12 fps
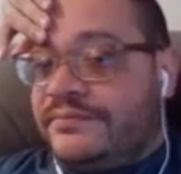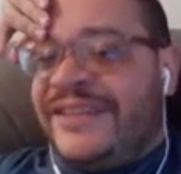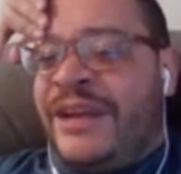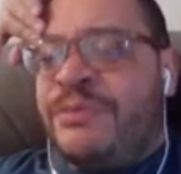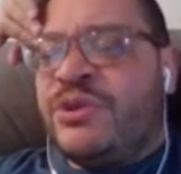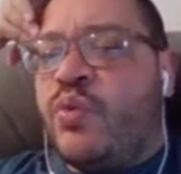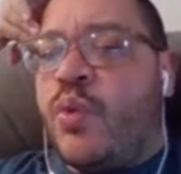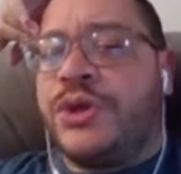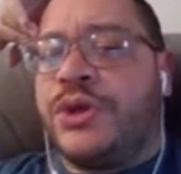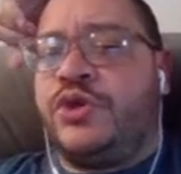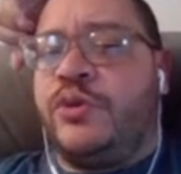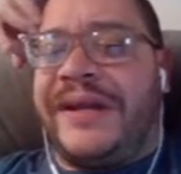It was
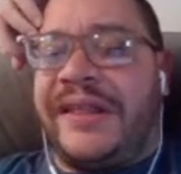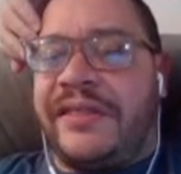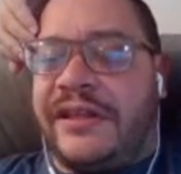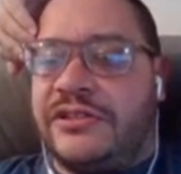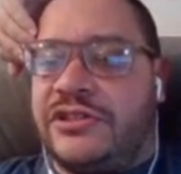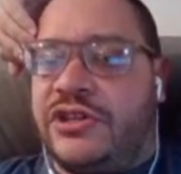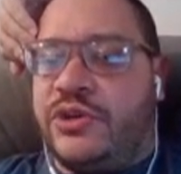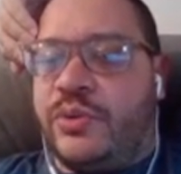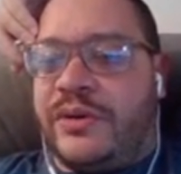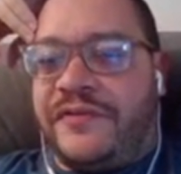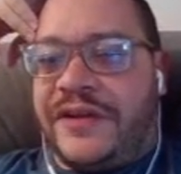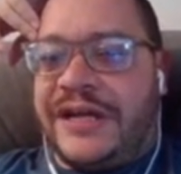one too many things to do
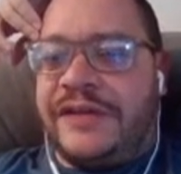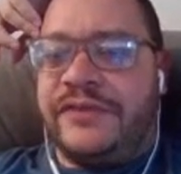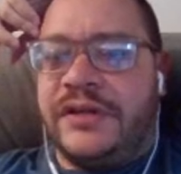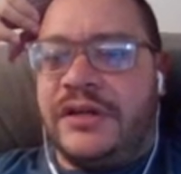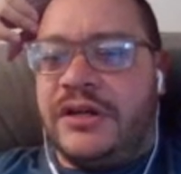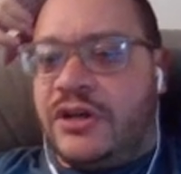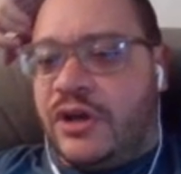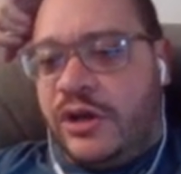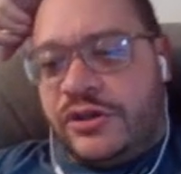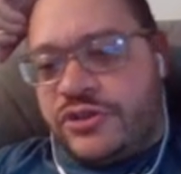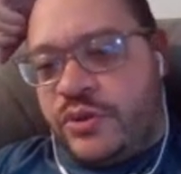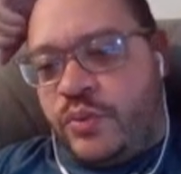on 5.
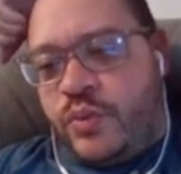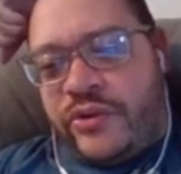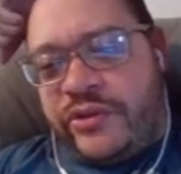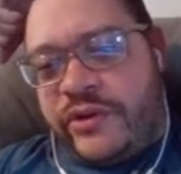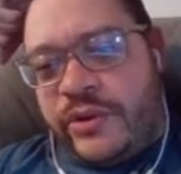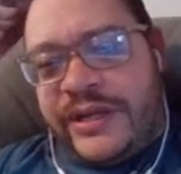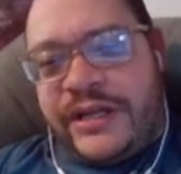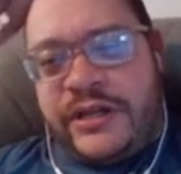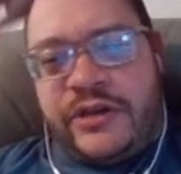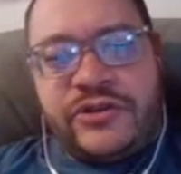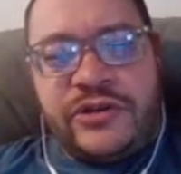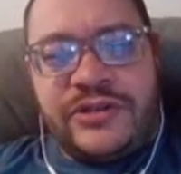Also, worth noting,
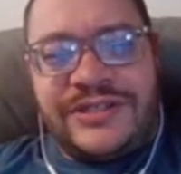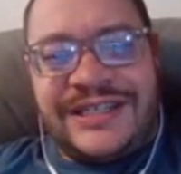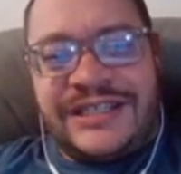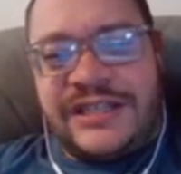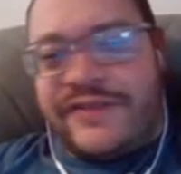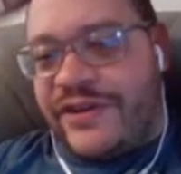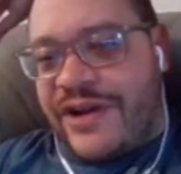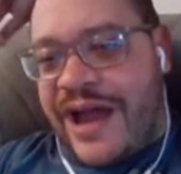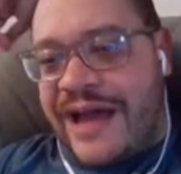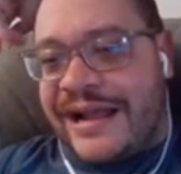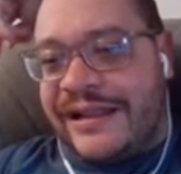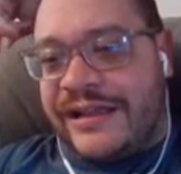your turn 6, if you're
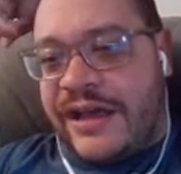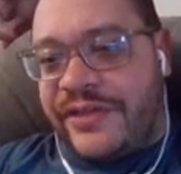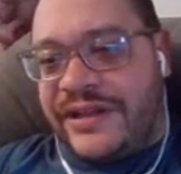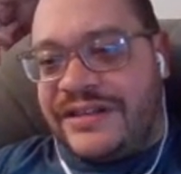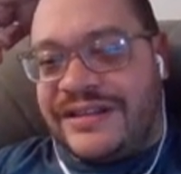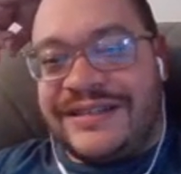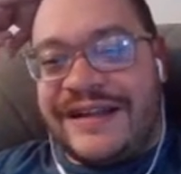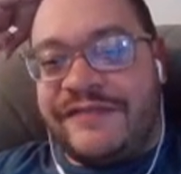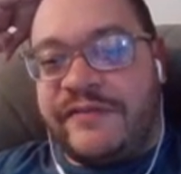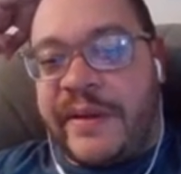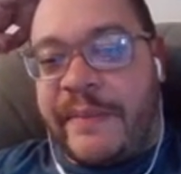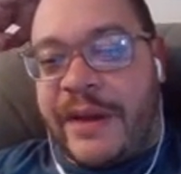not Aliothing, doesn't have
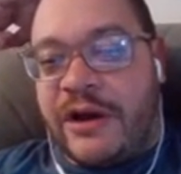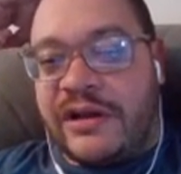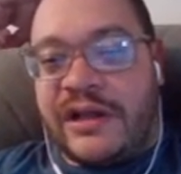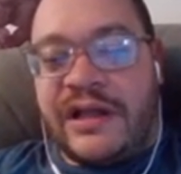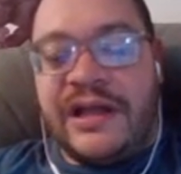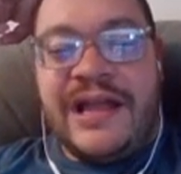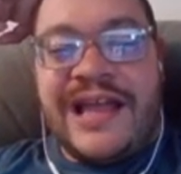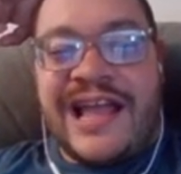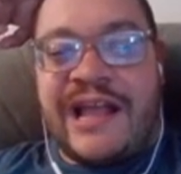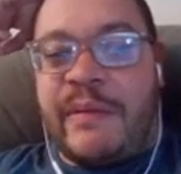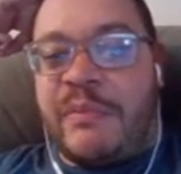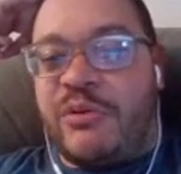to be America. It
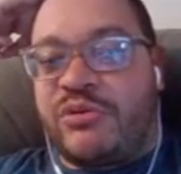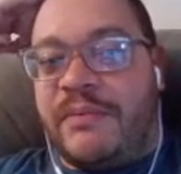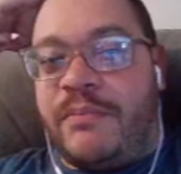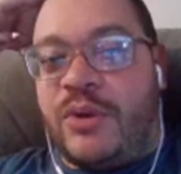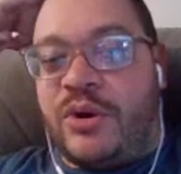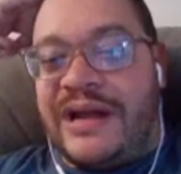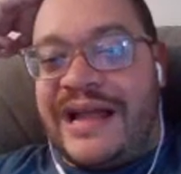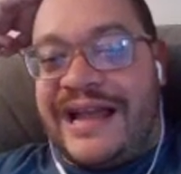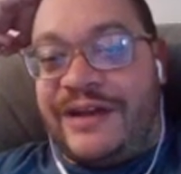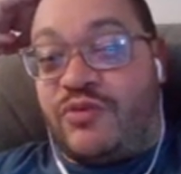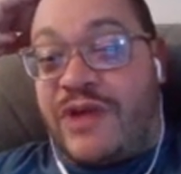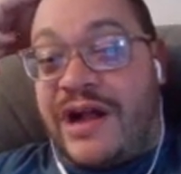can be both Gamora
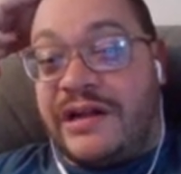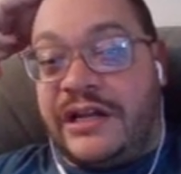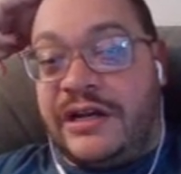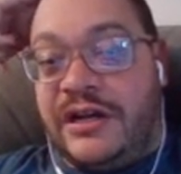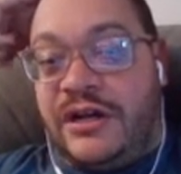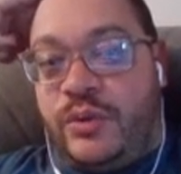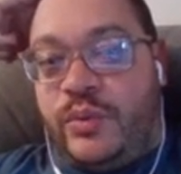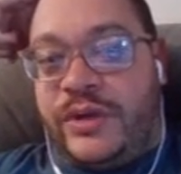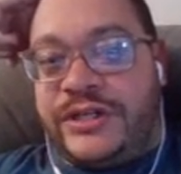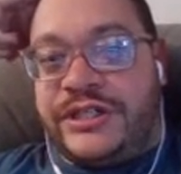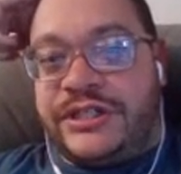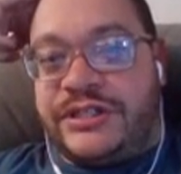and Rocket,
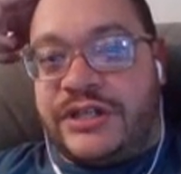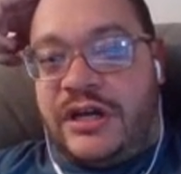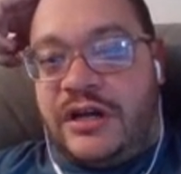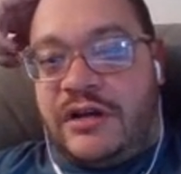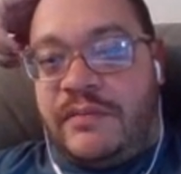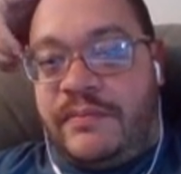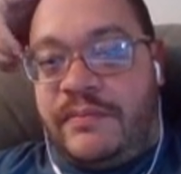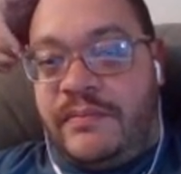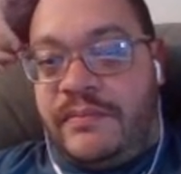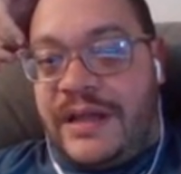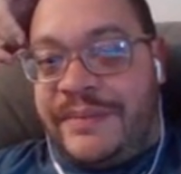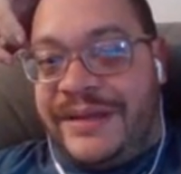which is, I
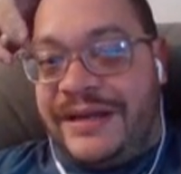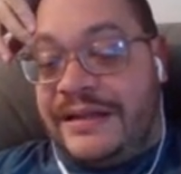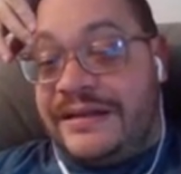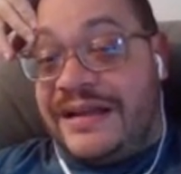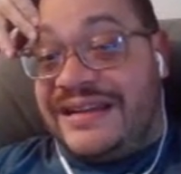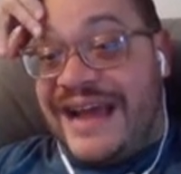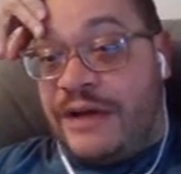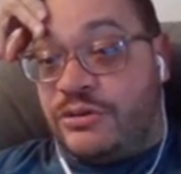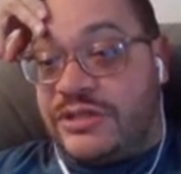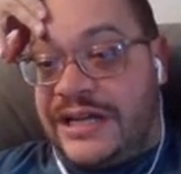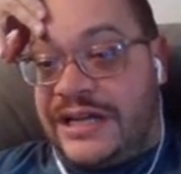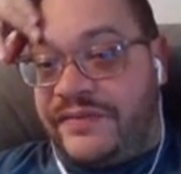mean, a
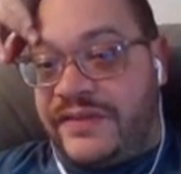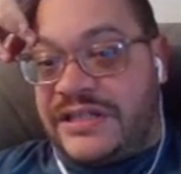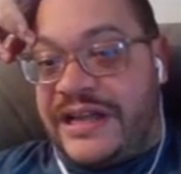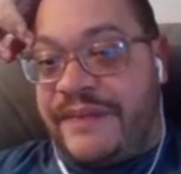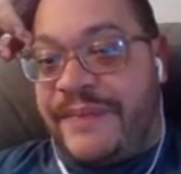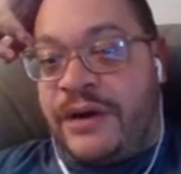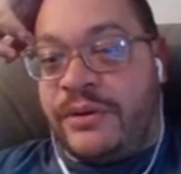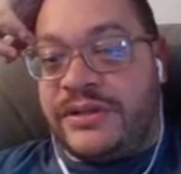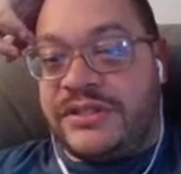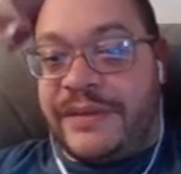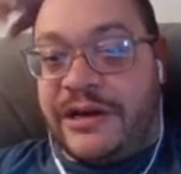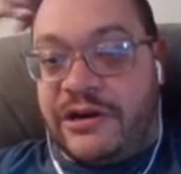downside of the same power
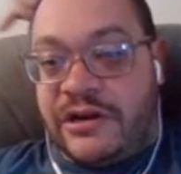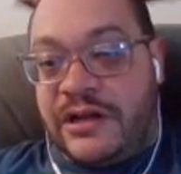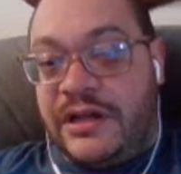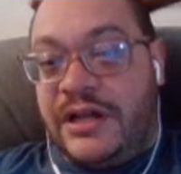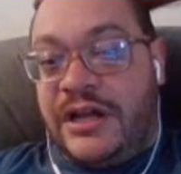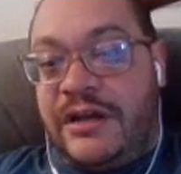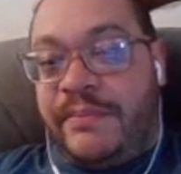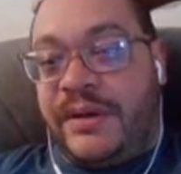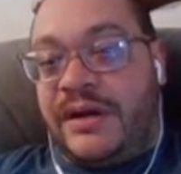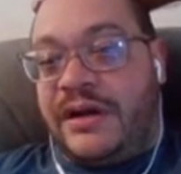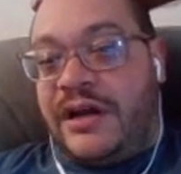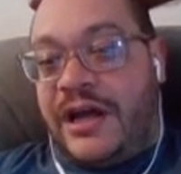as America, but
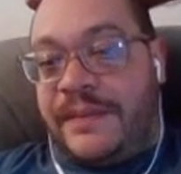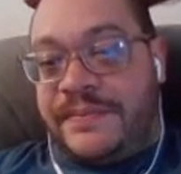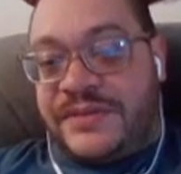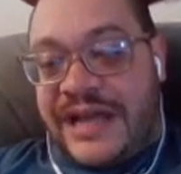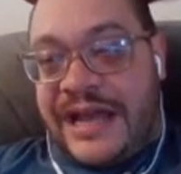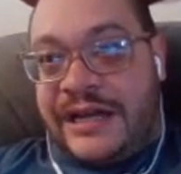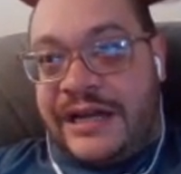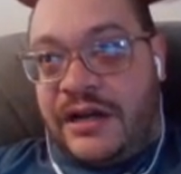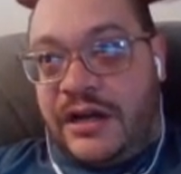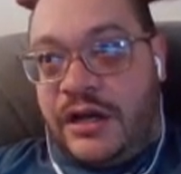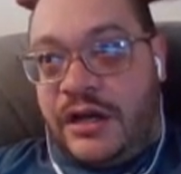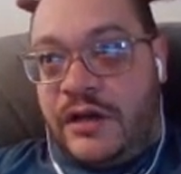an upside
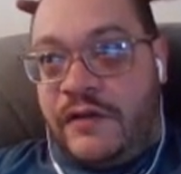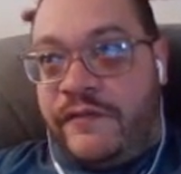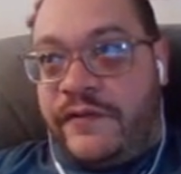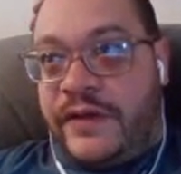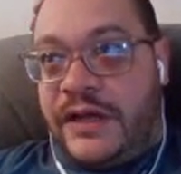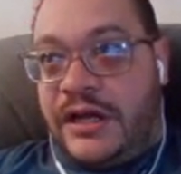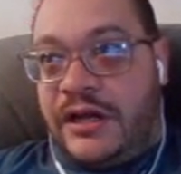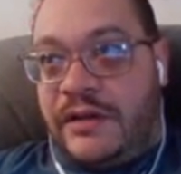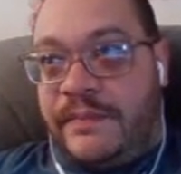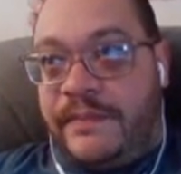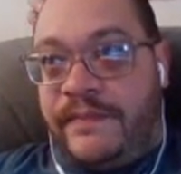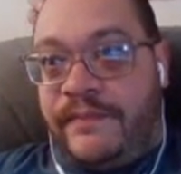of,
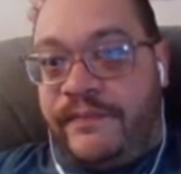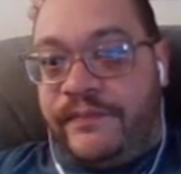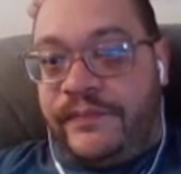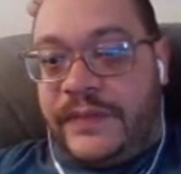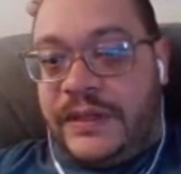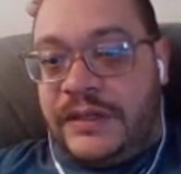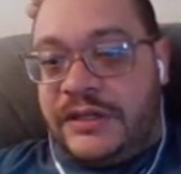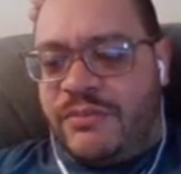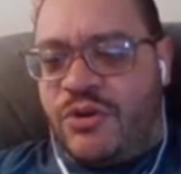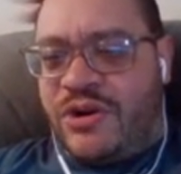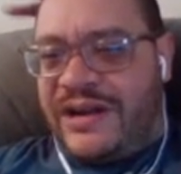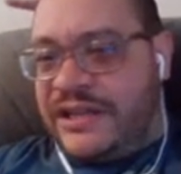
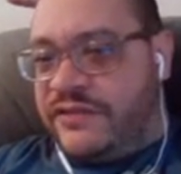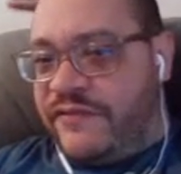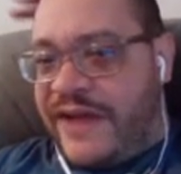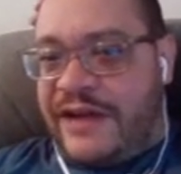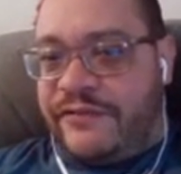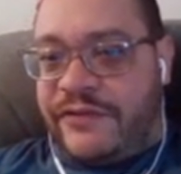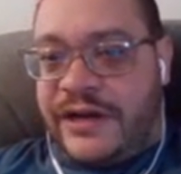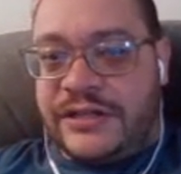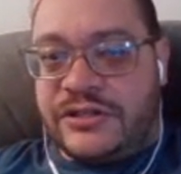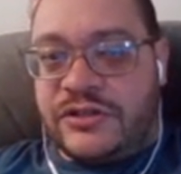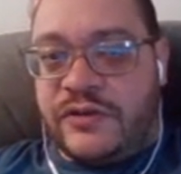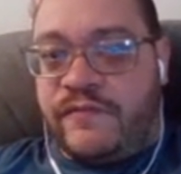Gamora gets 5, right?
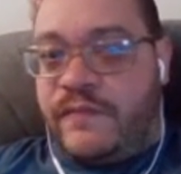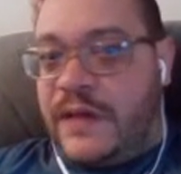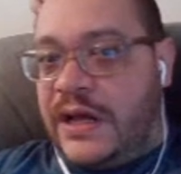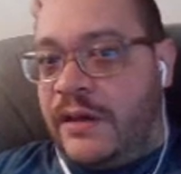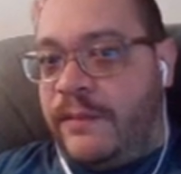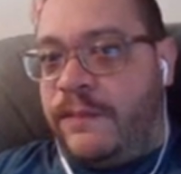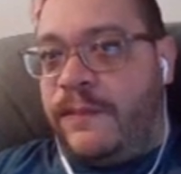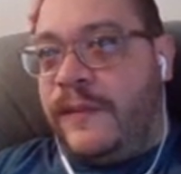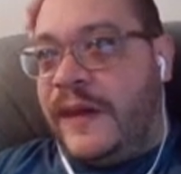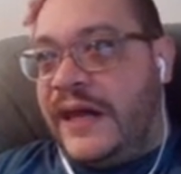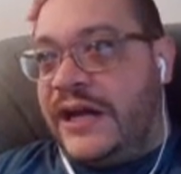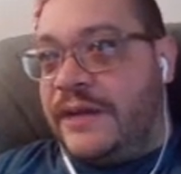So, an
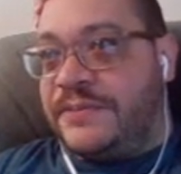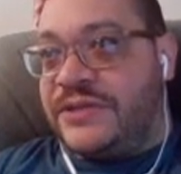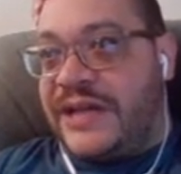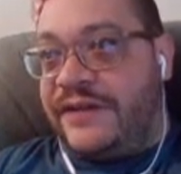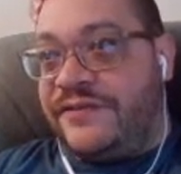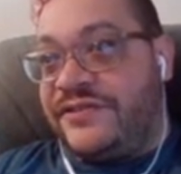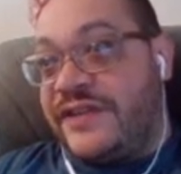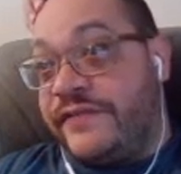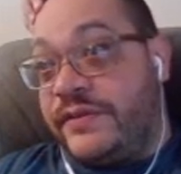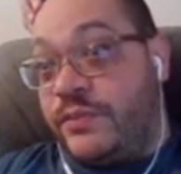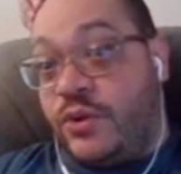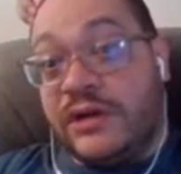upside of
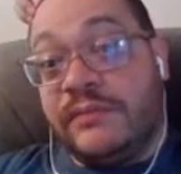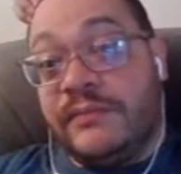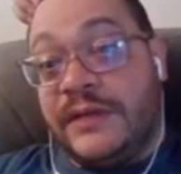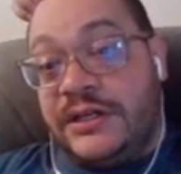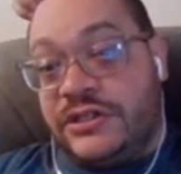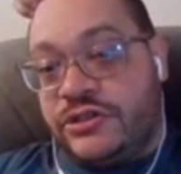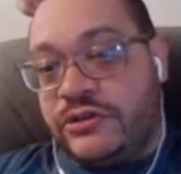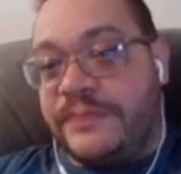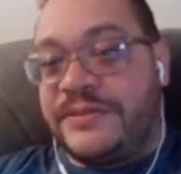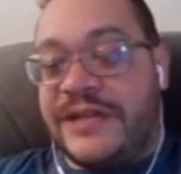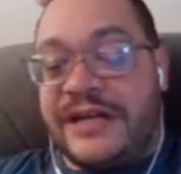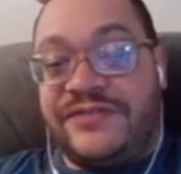7 more. So, an
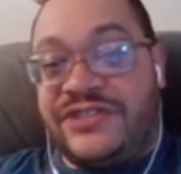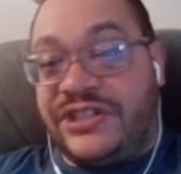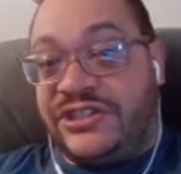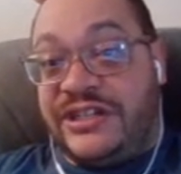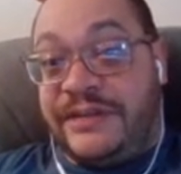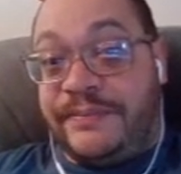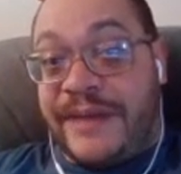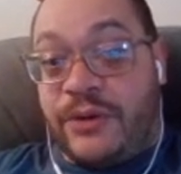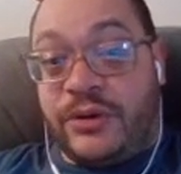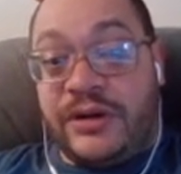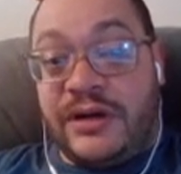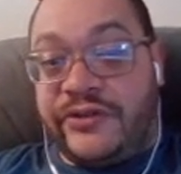upside of 16
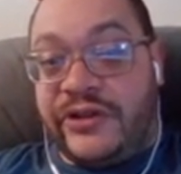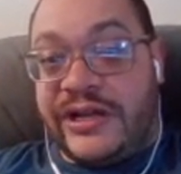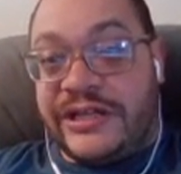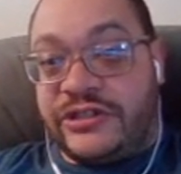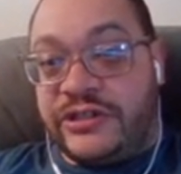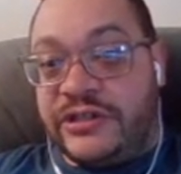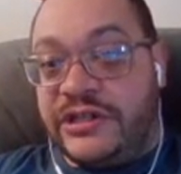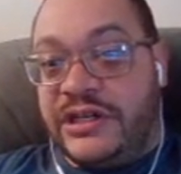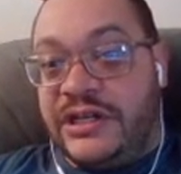power on the last turn.